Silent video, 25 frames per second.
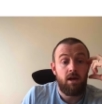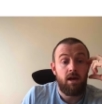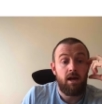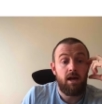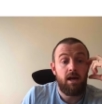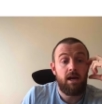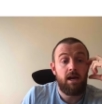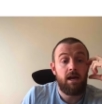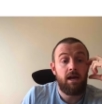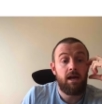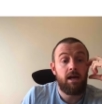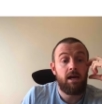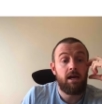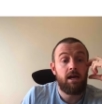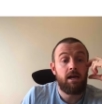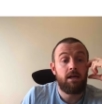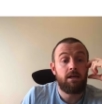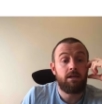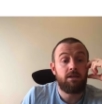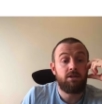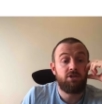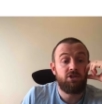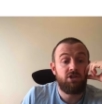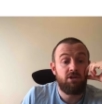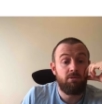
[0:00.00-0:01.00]

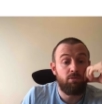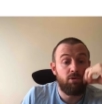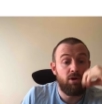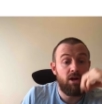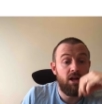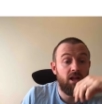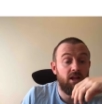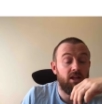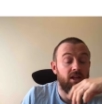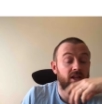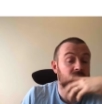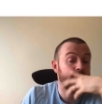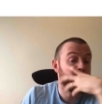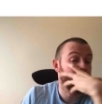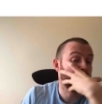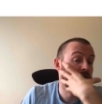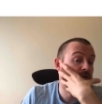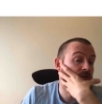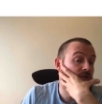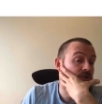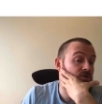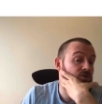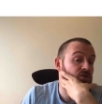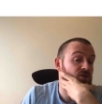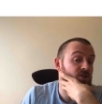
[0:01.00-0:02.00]
And gibberellin is
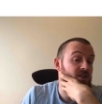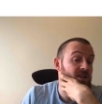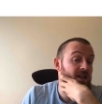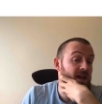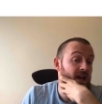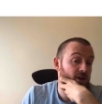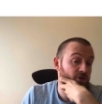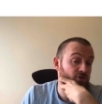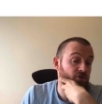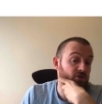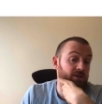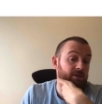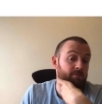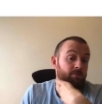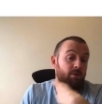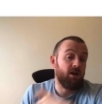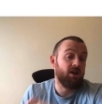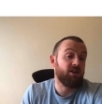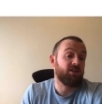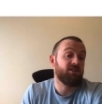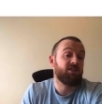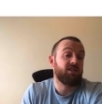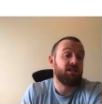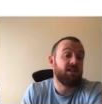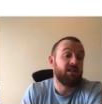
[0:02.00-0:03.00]
produced naturally by a
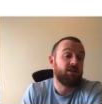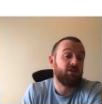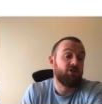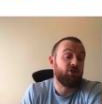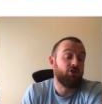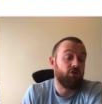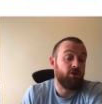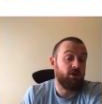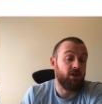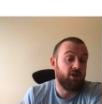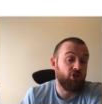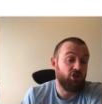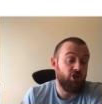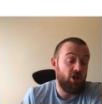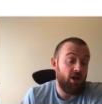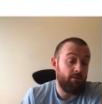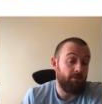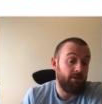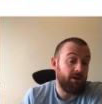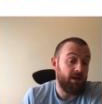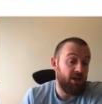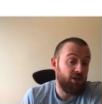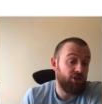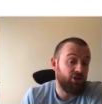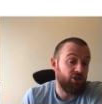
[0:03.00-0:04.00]
seed during
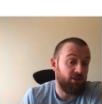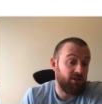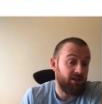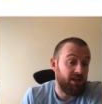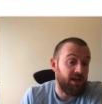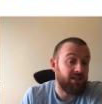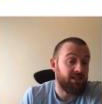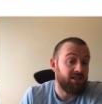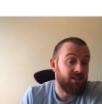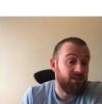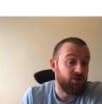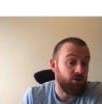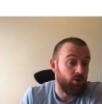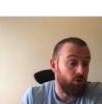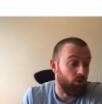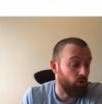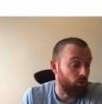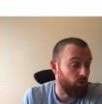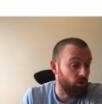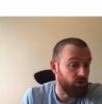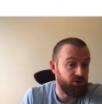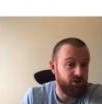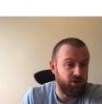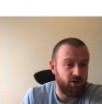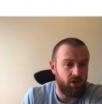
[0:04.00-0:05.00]
germination. That is
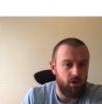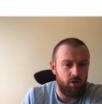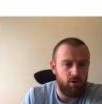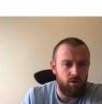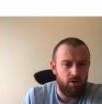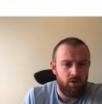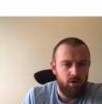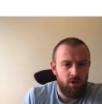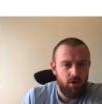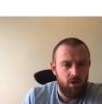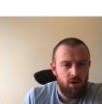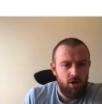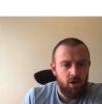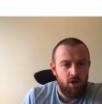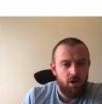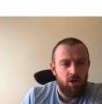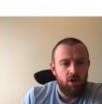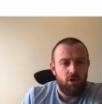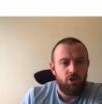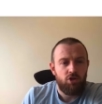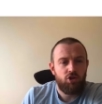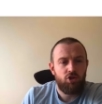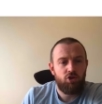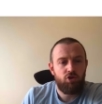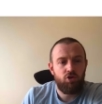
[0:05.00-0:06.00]
also
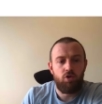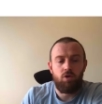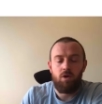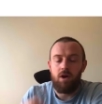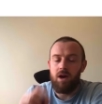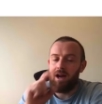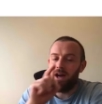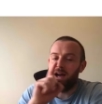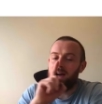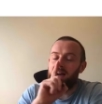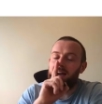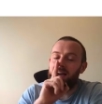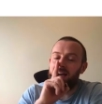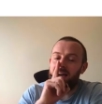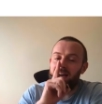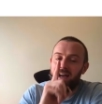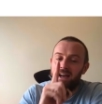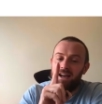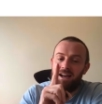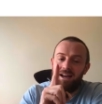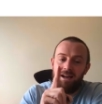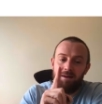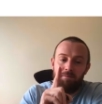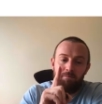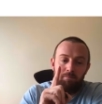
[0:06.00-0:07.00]
true.
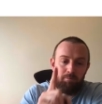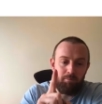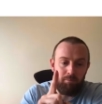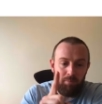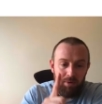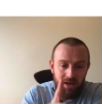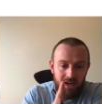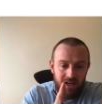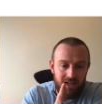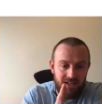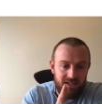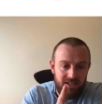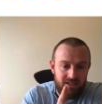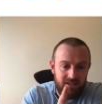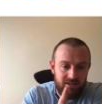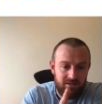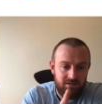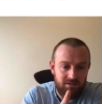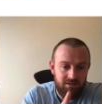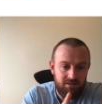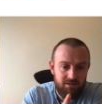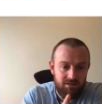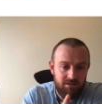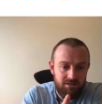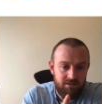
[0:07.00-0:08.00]
Aha, but
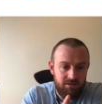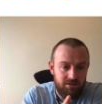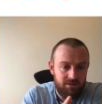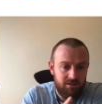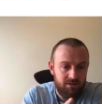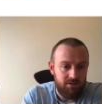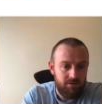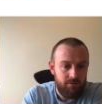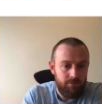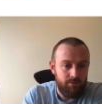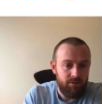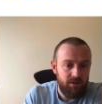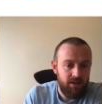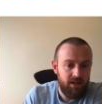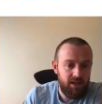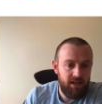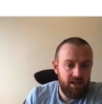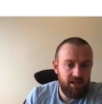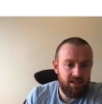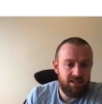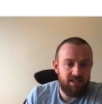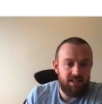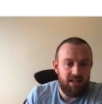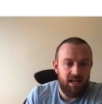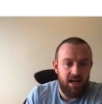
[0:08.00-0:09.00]

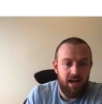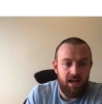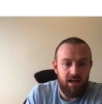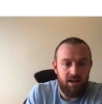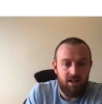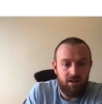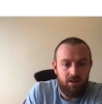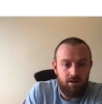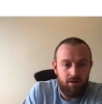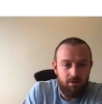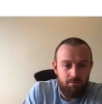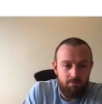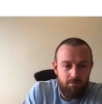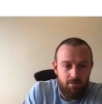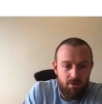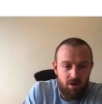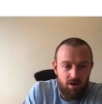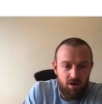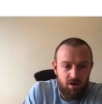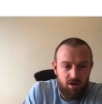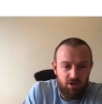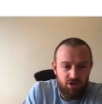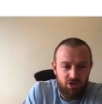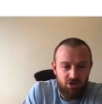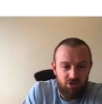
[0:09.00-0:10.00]
is that a
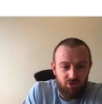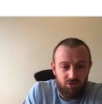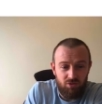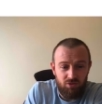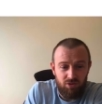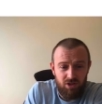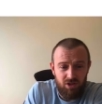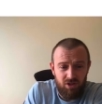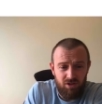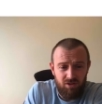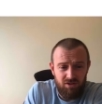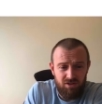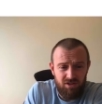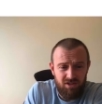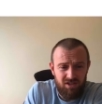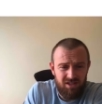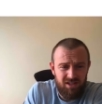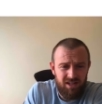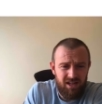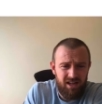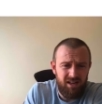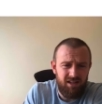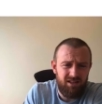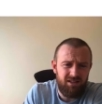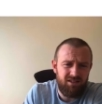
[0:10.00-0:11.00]
commercial use?
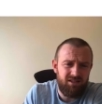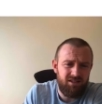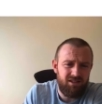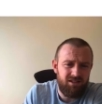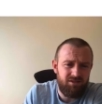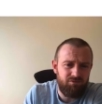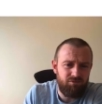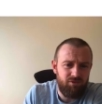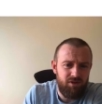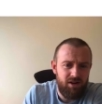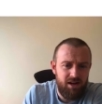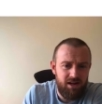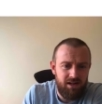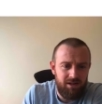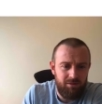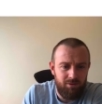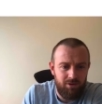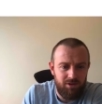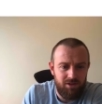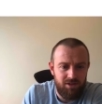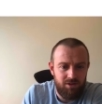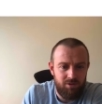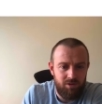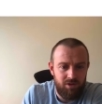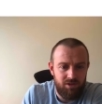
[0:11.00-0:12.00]
Is this really what
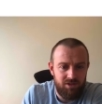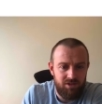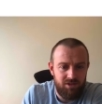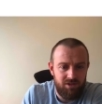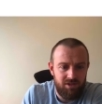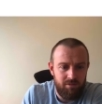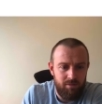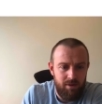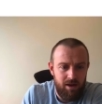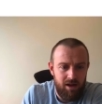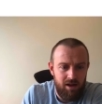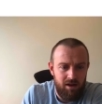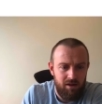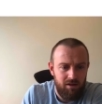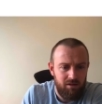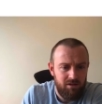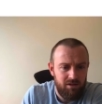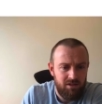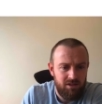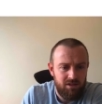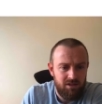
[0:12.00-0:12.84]
this question is about?